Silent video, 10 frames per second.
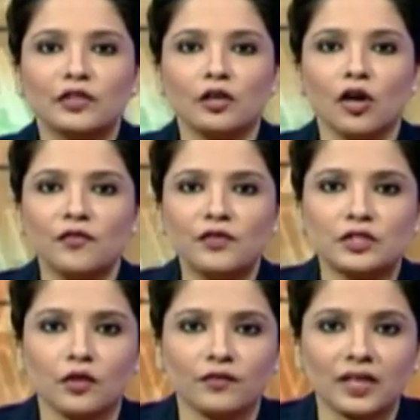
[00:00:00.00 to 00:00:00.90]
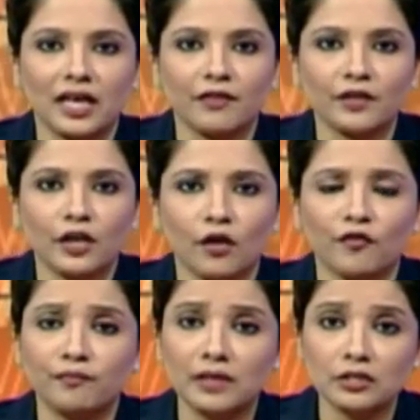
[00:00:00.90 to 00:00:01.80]
for the office of the governor
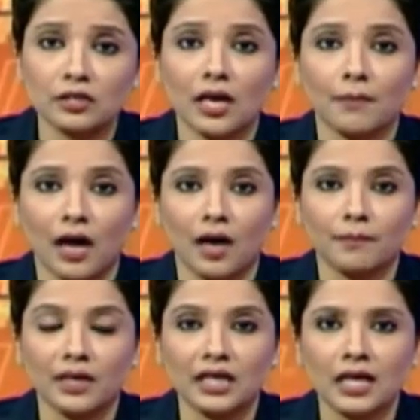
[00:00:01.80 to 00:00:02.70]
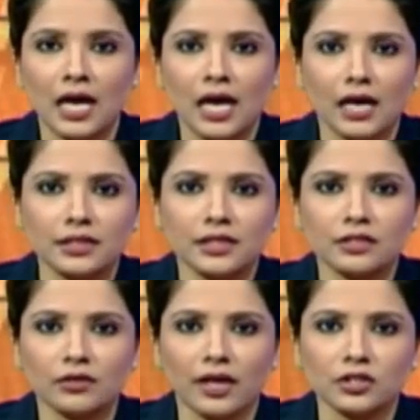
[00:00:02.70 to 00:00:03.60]
of Mizoram are made.
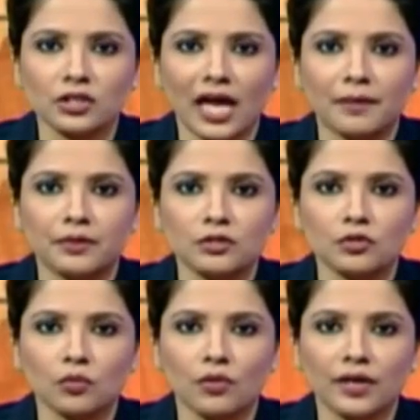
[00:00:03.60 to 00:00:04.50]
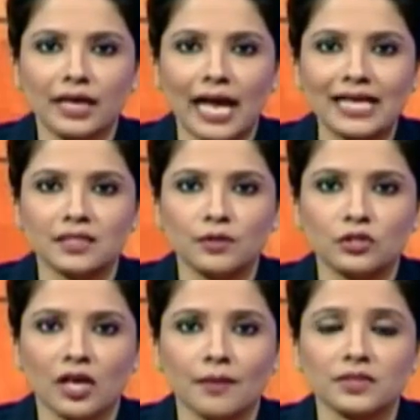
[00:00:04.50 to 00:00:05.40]
Aziz Qureshi had been sworn in as
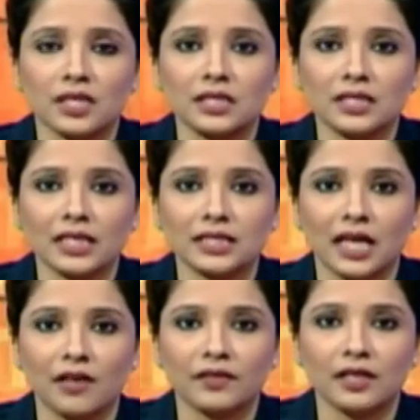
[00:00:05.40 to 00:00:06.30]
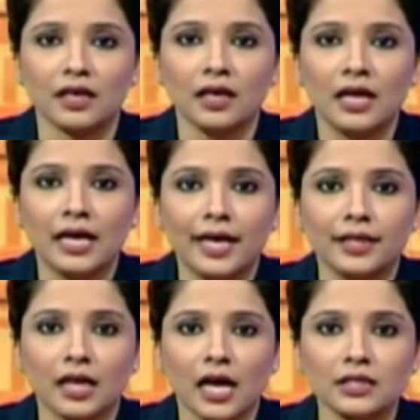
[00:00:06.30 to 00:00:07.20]
Mizoram's sixth governor
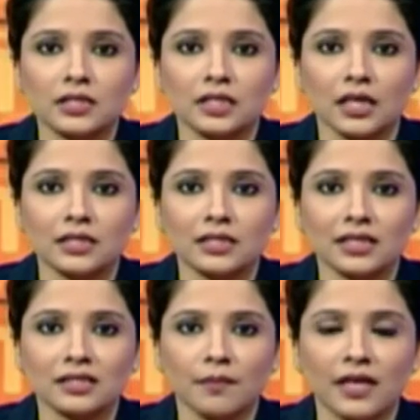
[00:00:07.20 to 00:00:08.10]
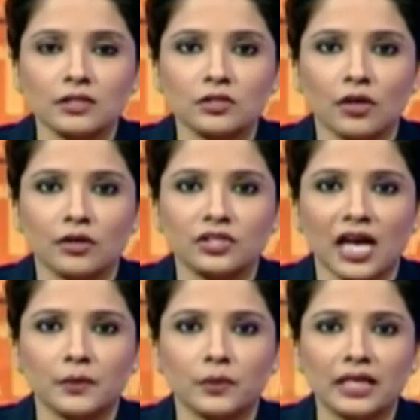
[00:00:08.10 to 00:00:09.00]
in the last 6 months. On
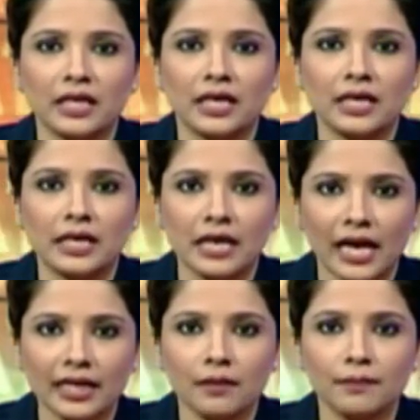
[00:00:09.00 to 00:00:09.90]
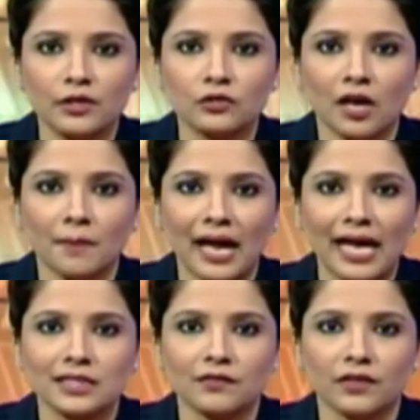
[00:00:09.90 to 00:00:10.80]
January 9, Mizoram
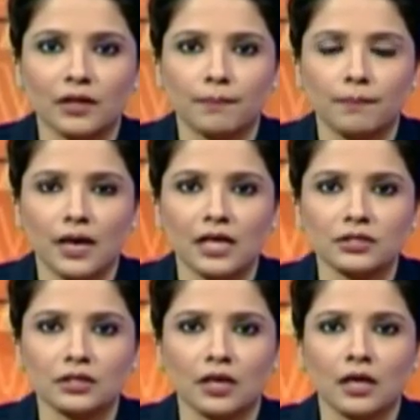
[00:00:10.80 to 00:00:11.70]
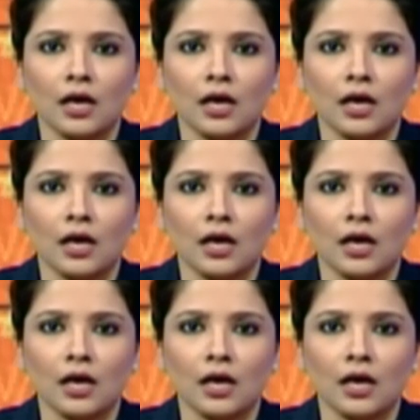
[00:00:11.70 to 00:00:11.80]
has for the past